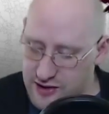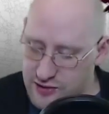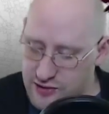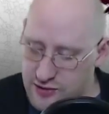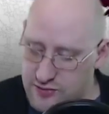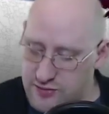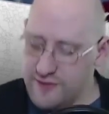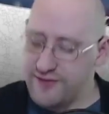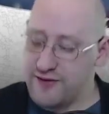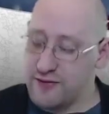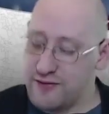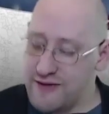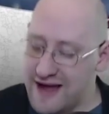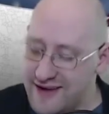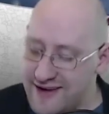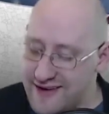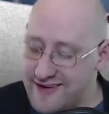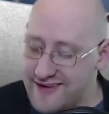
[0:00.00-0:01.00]
who moved the
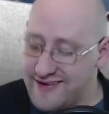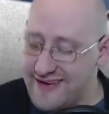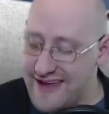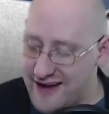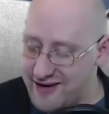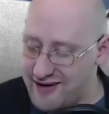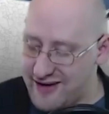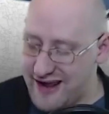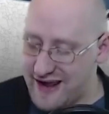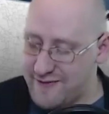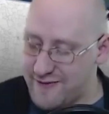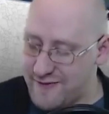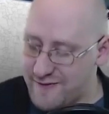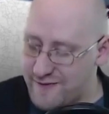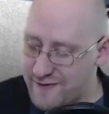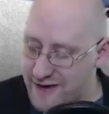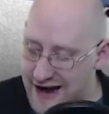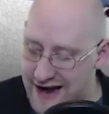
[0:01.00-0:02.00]
rally to Saturday from
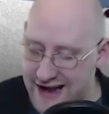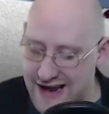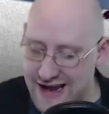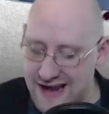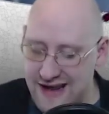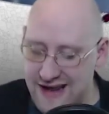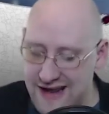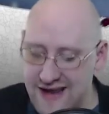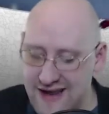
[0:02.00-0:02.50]
Friday